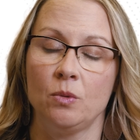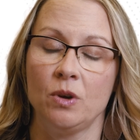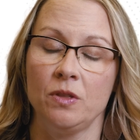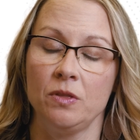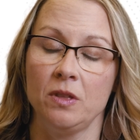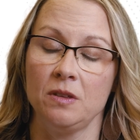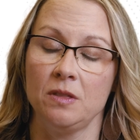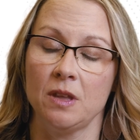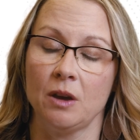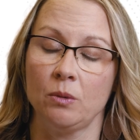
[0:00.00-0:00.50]

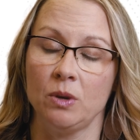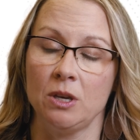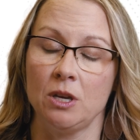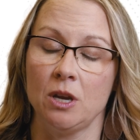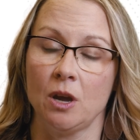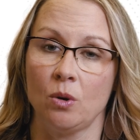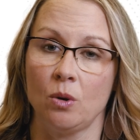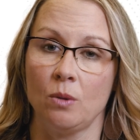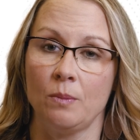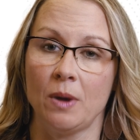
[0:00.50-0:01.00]
One thing that we
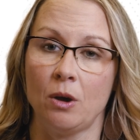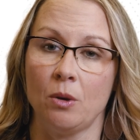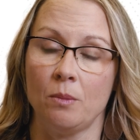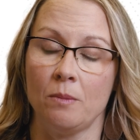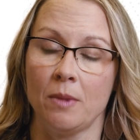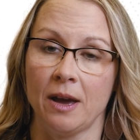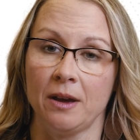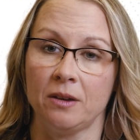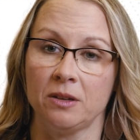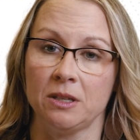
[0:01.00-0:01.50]
know about
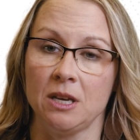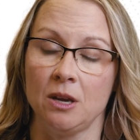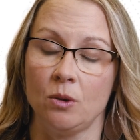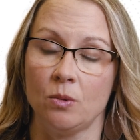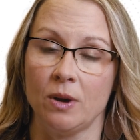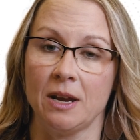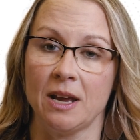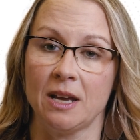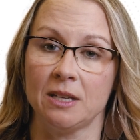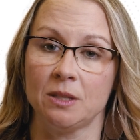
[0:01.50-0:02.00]
mild
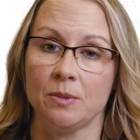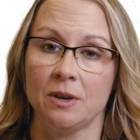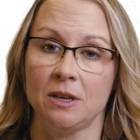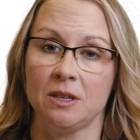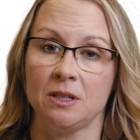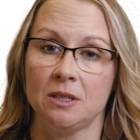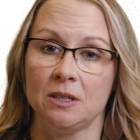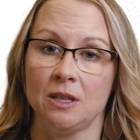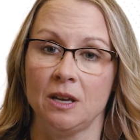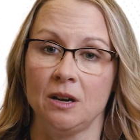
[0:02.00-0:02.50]
equine asthma
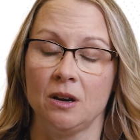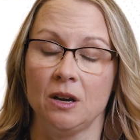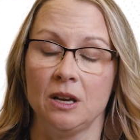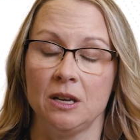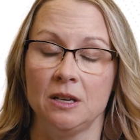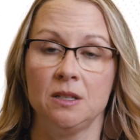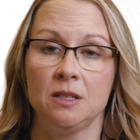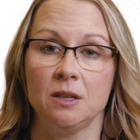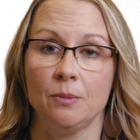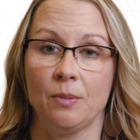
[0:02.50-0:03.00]
is there
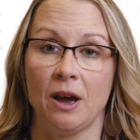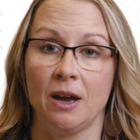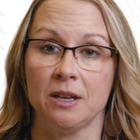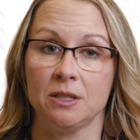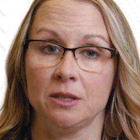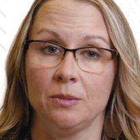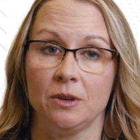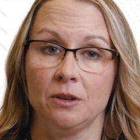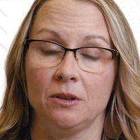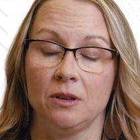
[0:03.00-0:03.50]
is a
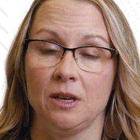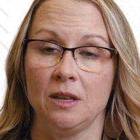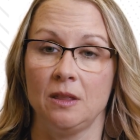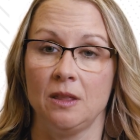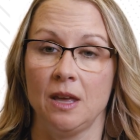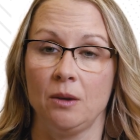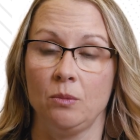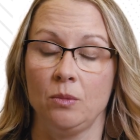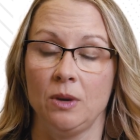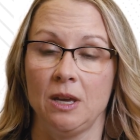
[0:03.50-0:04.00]
possibility
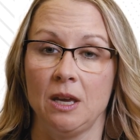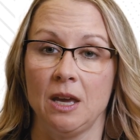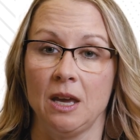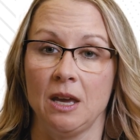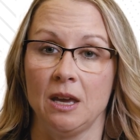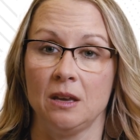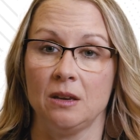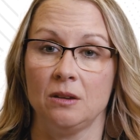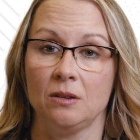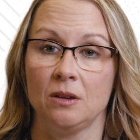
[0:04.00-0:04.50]
that we
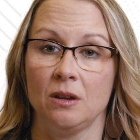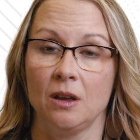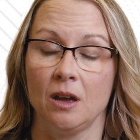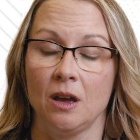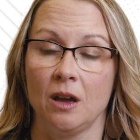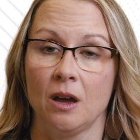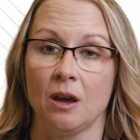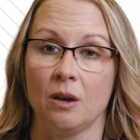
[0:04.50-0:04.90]
can